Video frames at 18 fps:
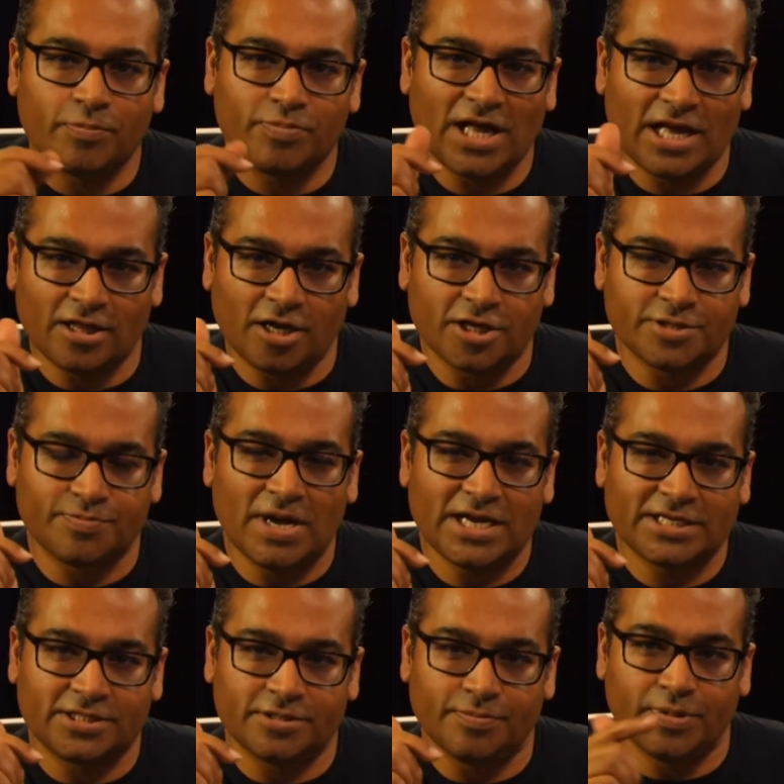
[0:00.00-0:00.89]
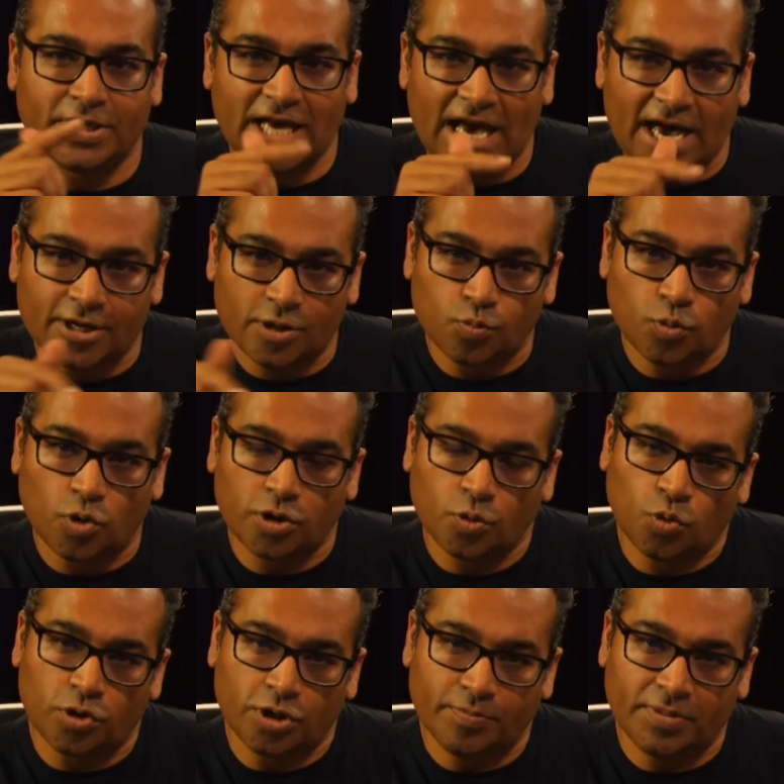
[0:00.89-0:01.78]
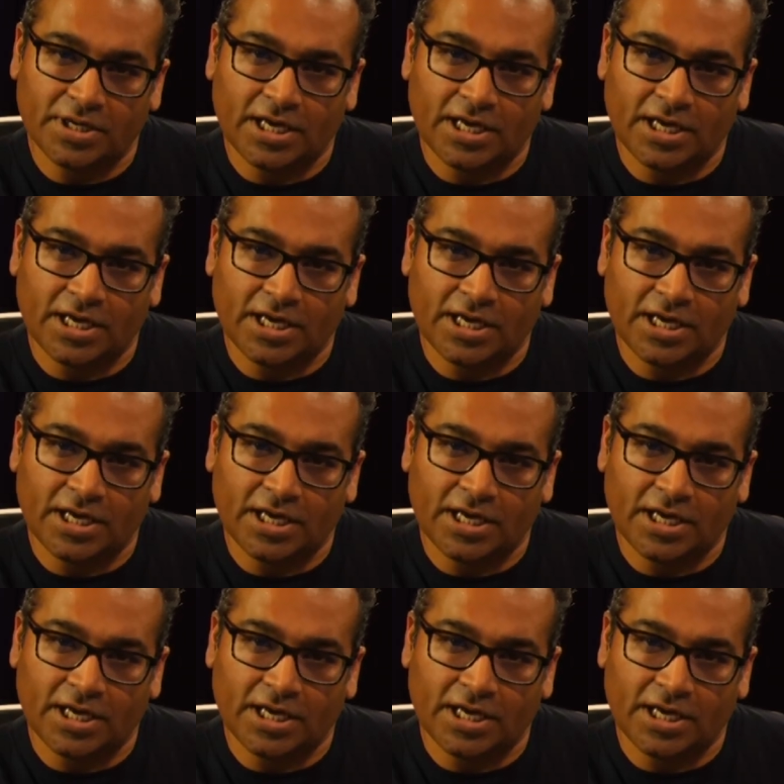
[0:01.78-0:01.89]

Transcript: how Black Lives Matter began and what what it